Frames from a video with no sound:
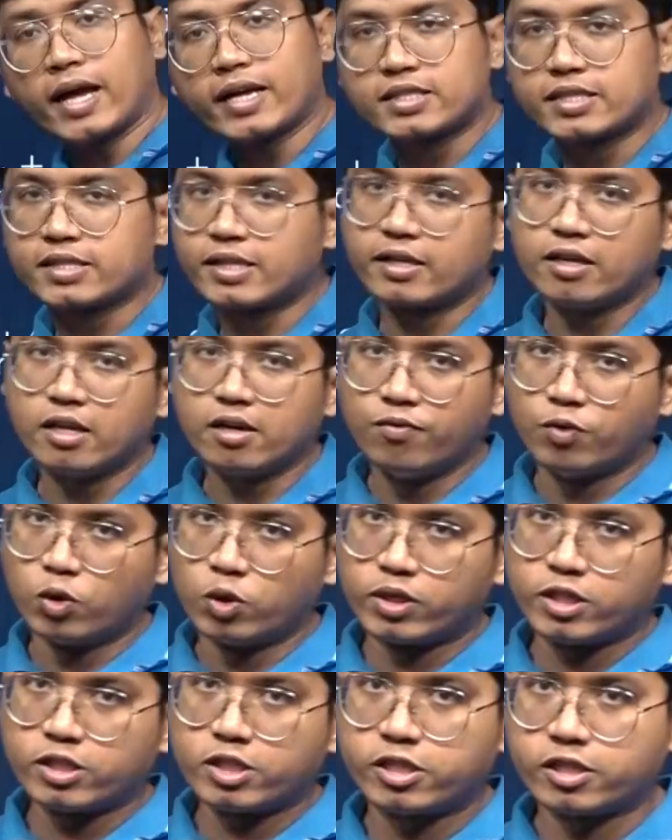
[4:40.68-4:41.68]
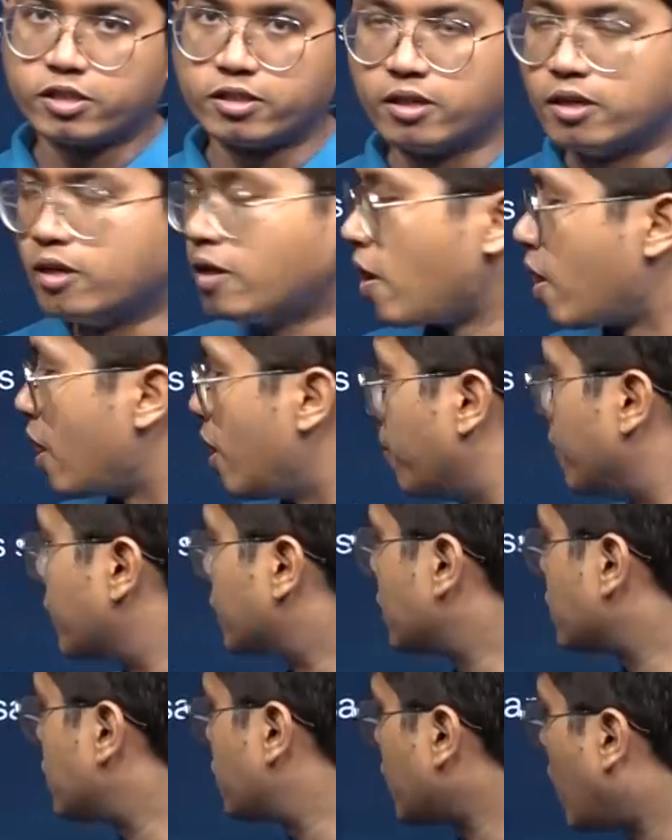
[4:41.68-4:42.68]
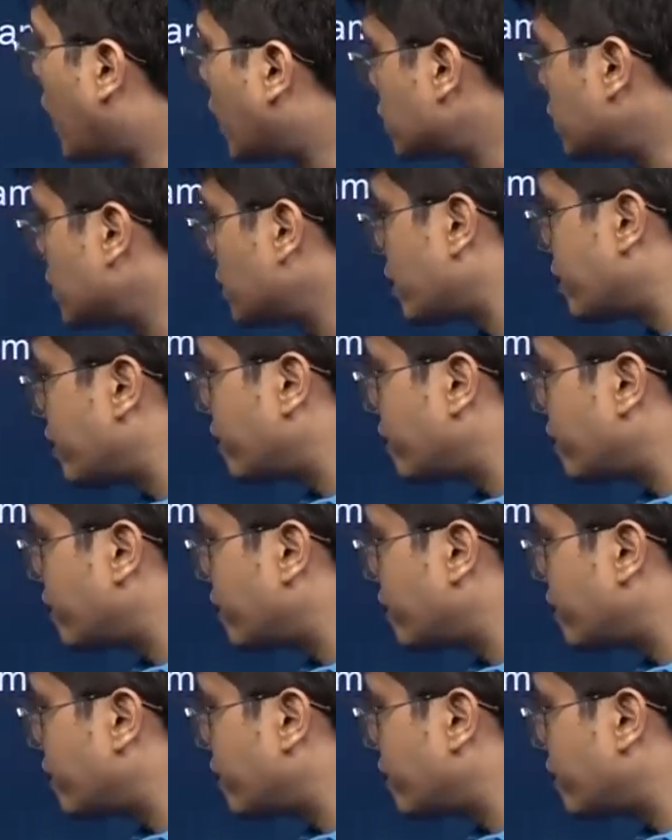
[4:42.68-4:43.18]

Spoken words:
external voltage here. But the charges are